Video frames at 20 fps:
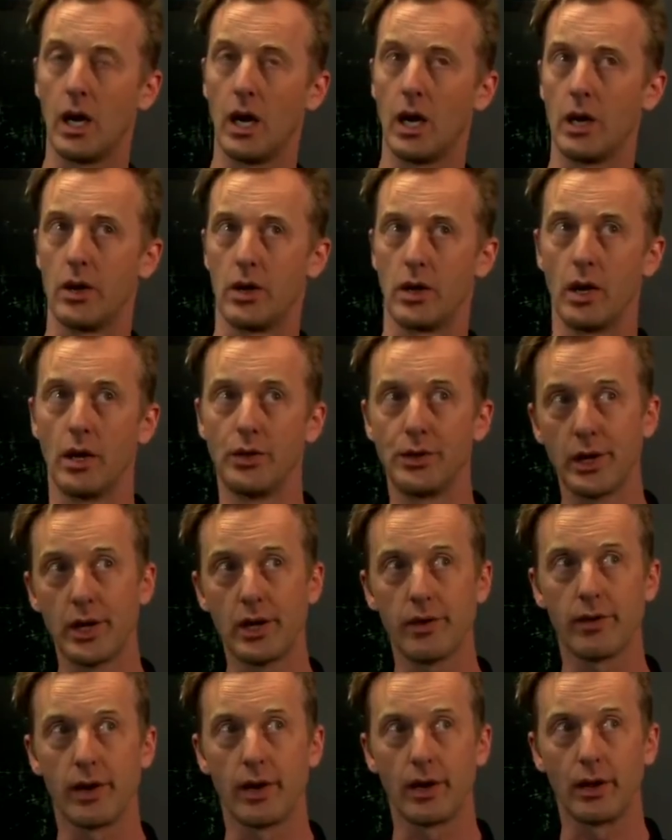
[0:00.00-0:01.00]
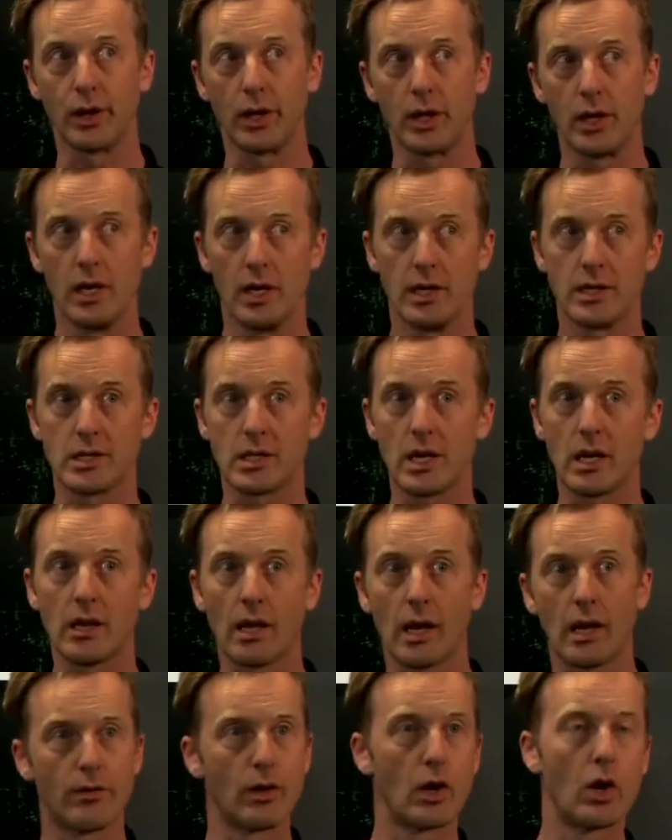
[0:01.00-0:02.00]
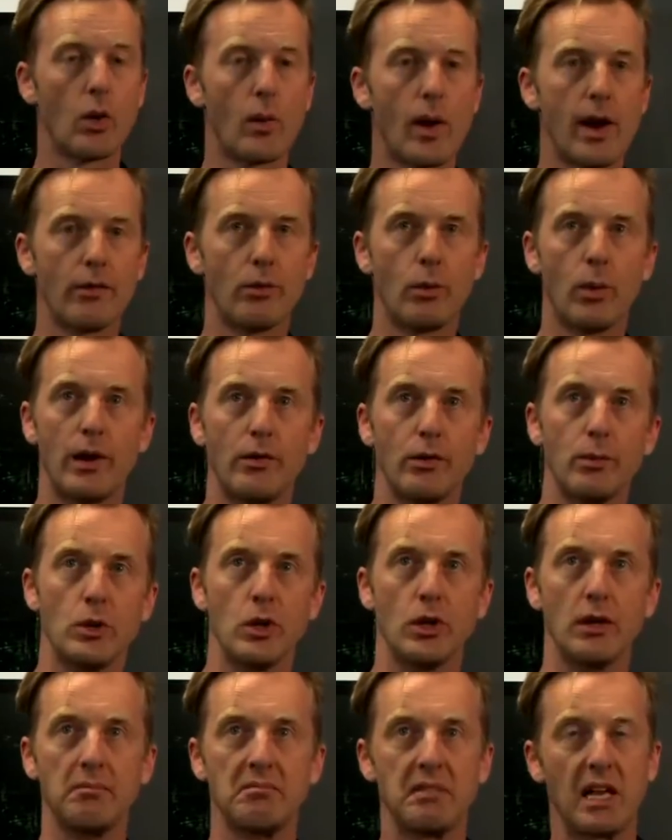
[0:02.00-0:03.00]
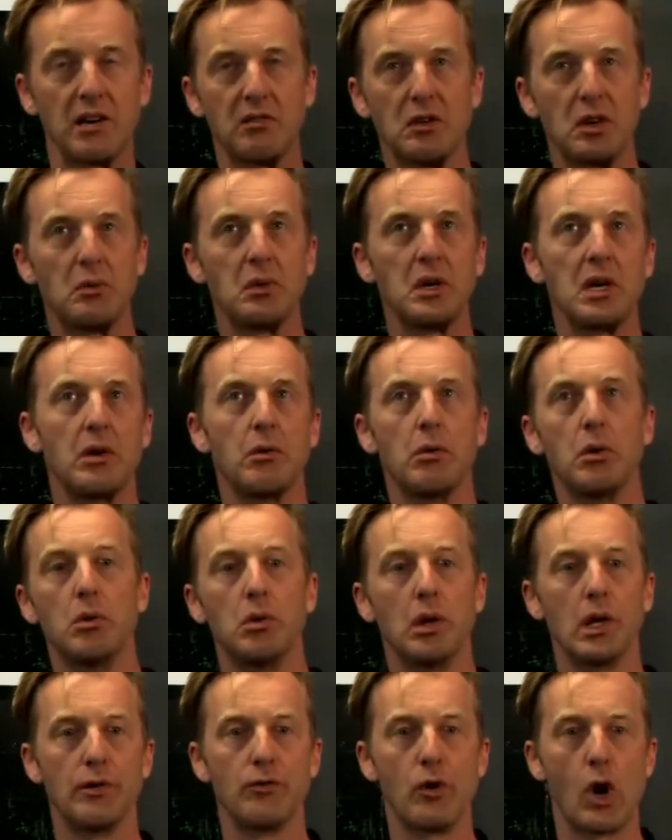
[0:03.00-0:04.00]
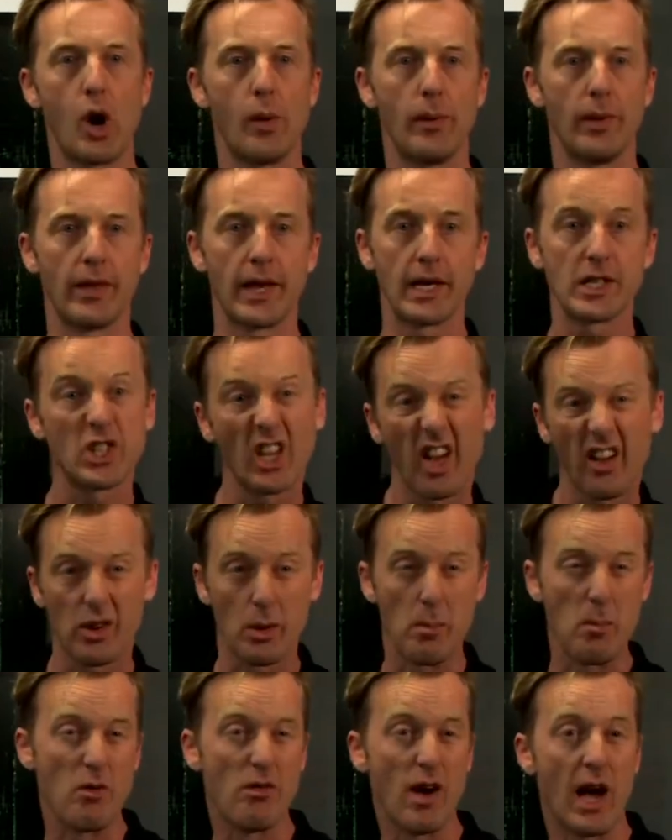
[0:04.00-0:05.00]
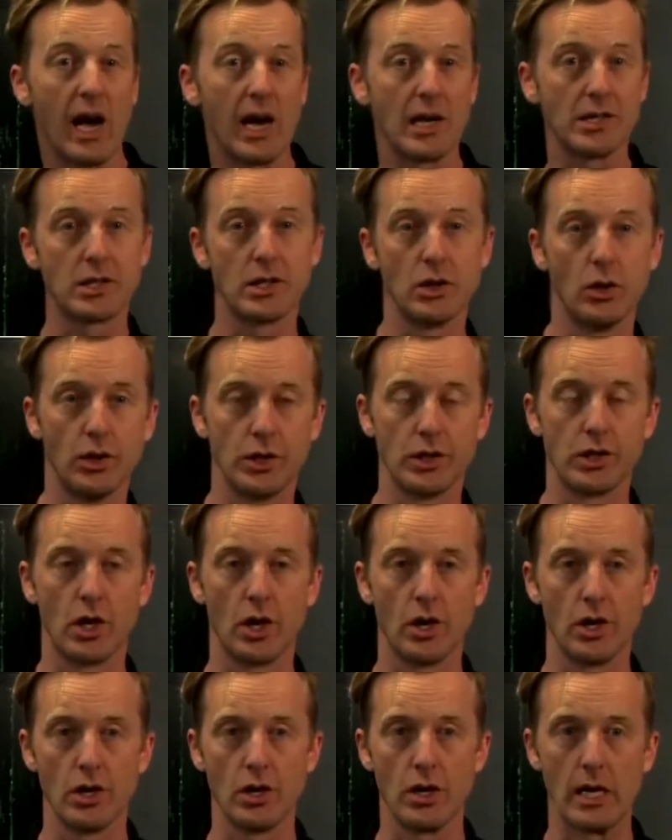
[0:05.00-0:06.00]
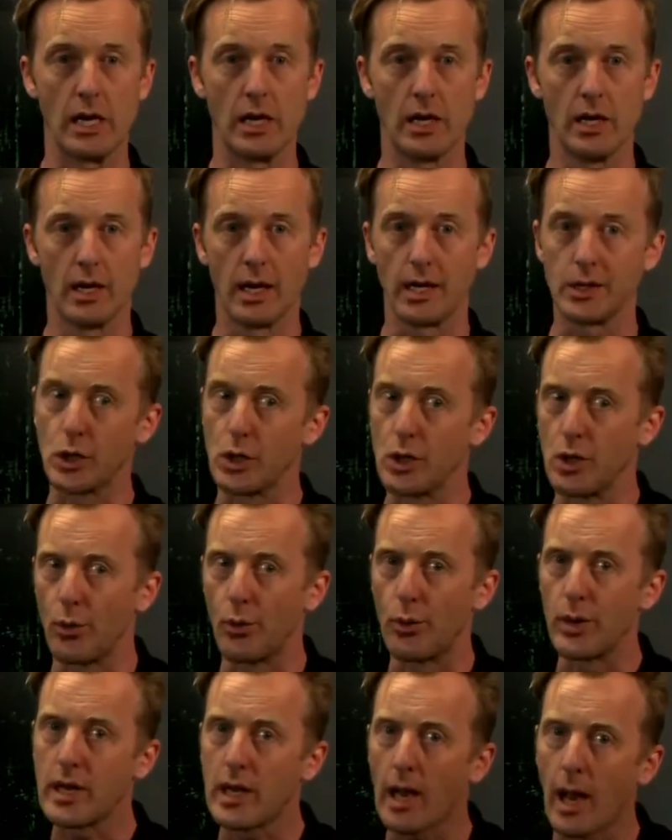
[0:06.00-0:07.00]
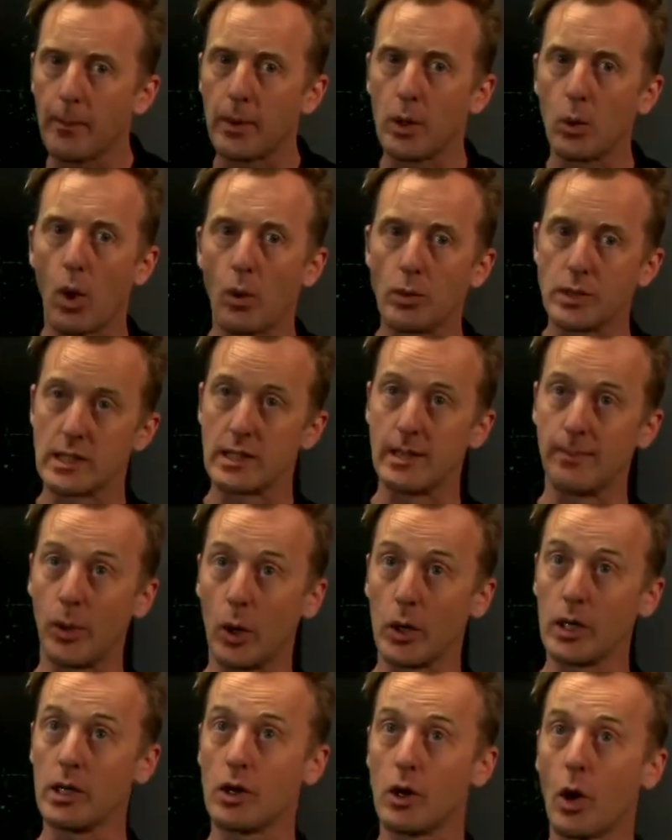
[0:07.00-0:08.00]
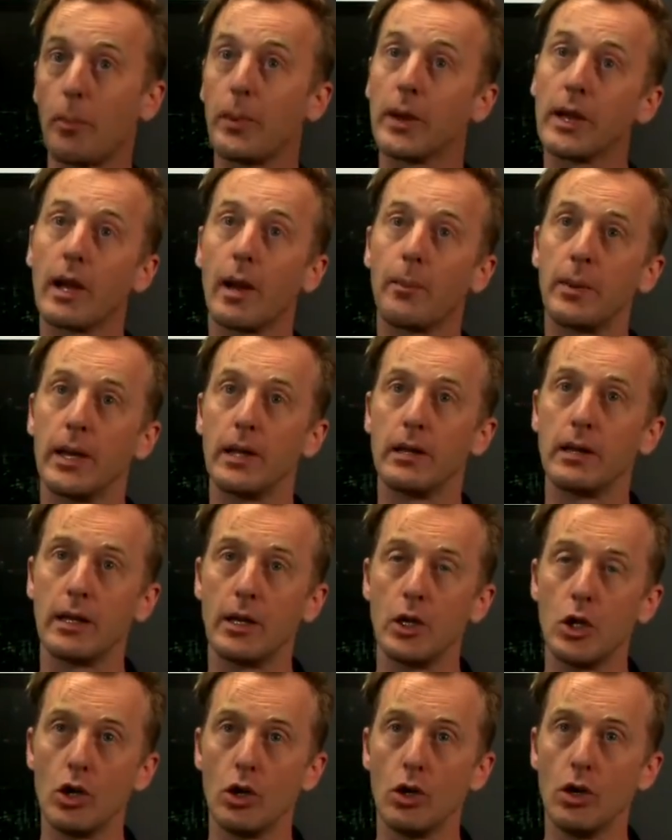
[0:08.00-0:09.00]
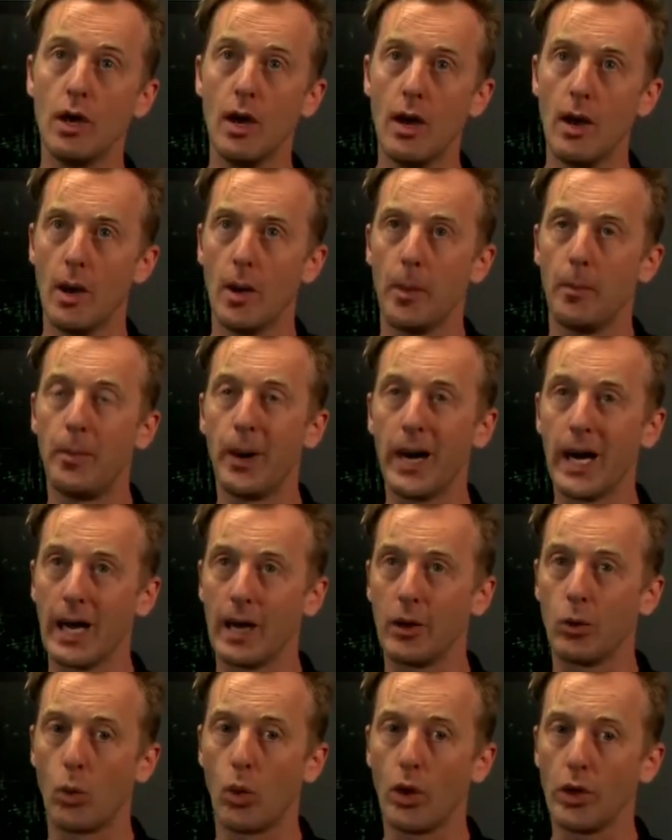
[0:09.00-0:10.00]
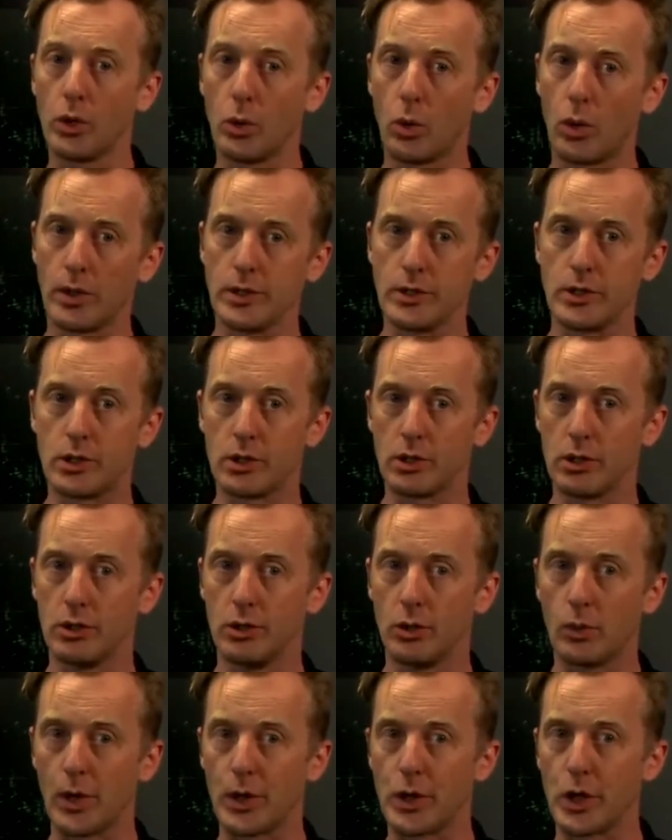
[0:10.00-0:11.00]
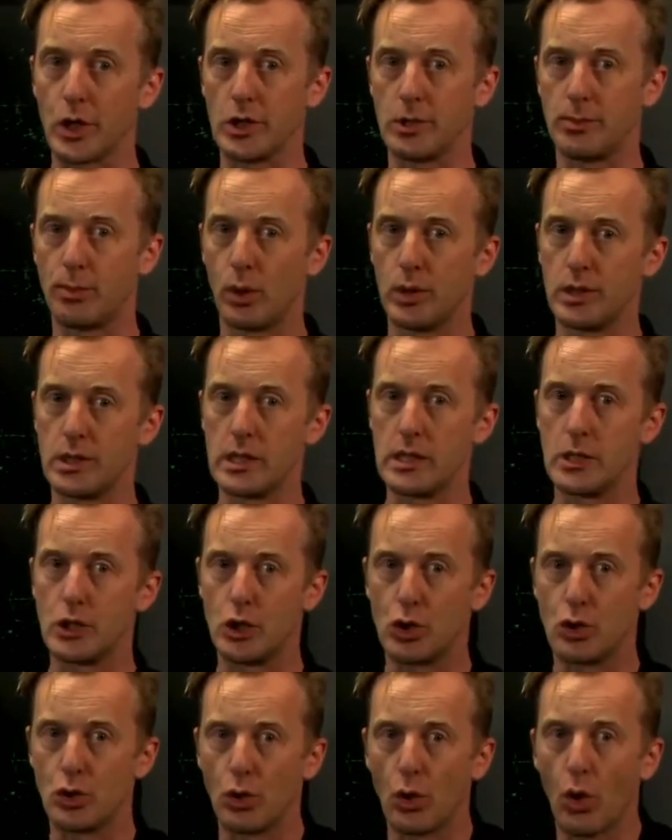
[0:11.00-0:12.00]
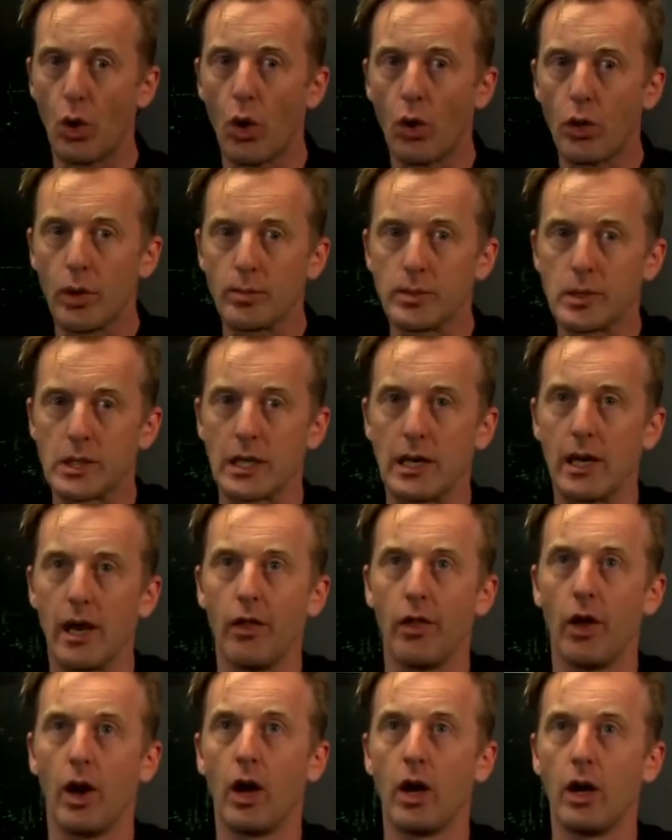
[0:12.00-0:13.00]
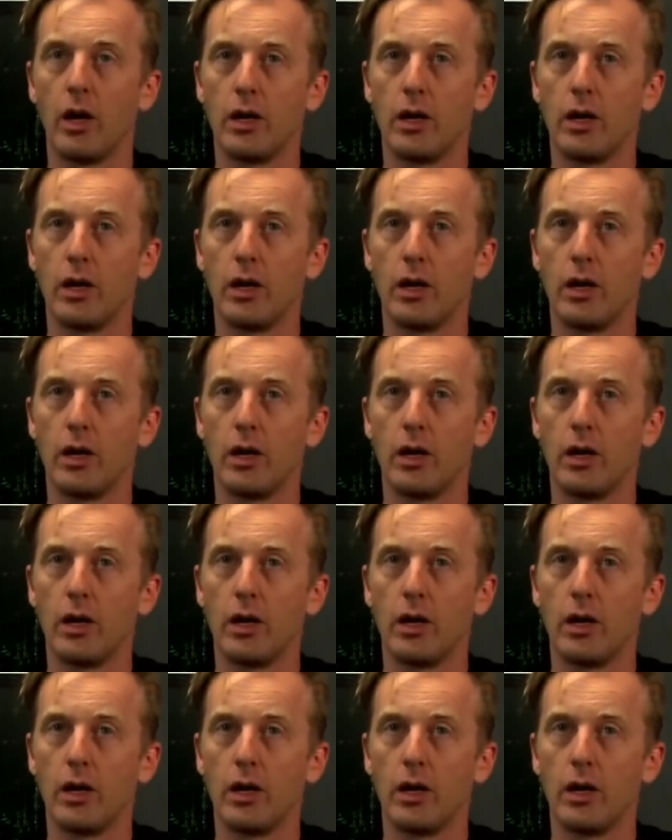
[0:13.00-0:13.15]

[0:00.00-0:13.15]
I can't think of anything. C, they live a long way away from uni. They live in a really rural environment. They actually have to move house in order to go to uni. And so you're recapping what was in the body, you're not bringing up anything new, but what you want to do with those points is draw them together.